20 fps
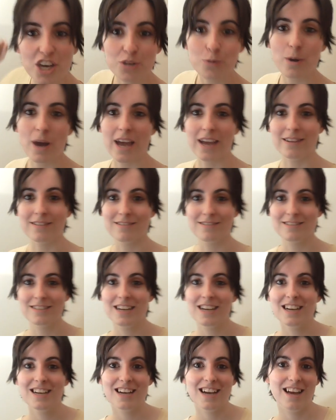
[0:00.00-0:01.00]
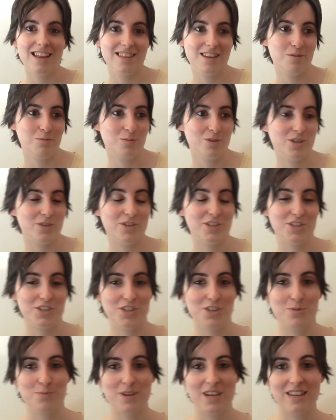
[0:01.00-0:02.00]
Cut away. And then we're
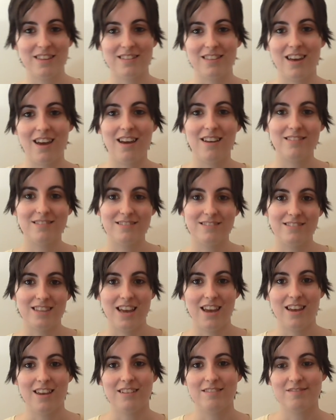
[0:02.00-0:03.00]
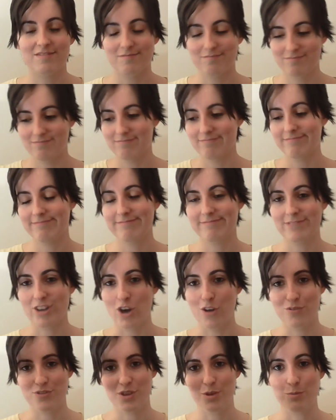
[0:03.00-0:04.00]
assuming that they
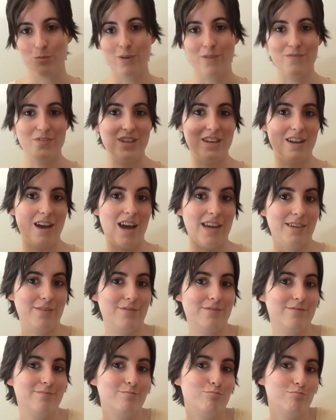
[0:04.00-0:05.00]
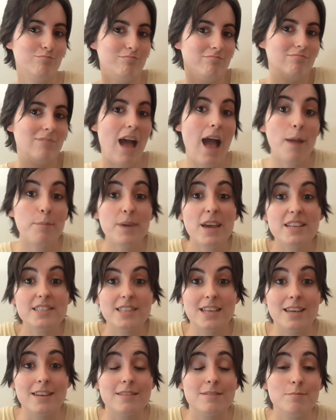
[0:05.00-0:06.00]
got them with the knife. I'm
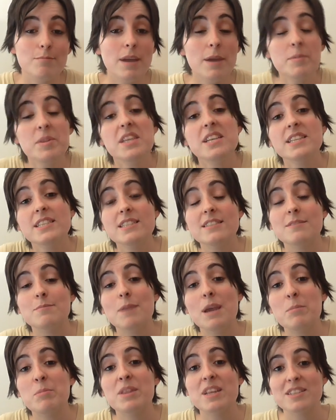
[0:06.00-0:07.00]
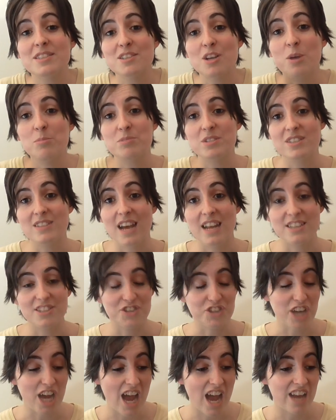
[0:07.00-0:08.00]
guessing. Maybe they didn't. Maybe they stopped and had
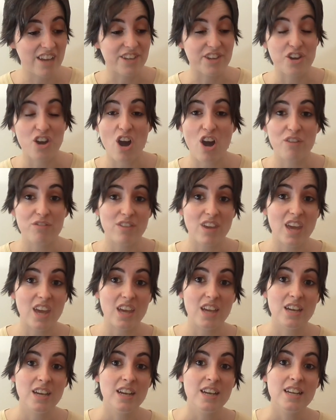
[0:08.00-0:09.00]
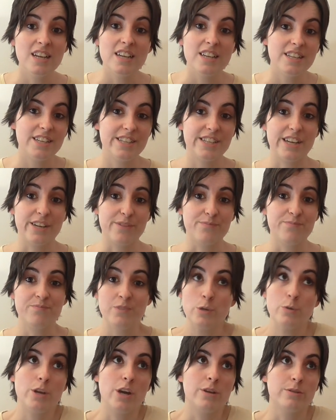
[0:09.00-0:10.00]
a chat and a coffee. You know,
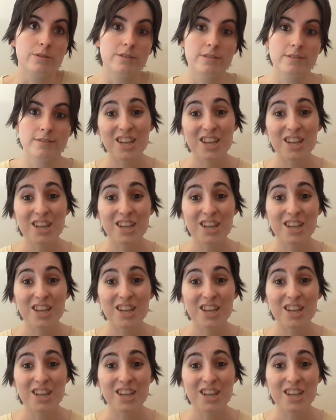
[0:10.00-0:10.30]
who knows.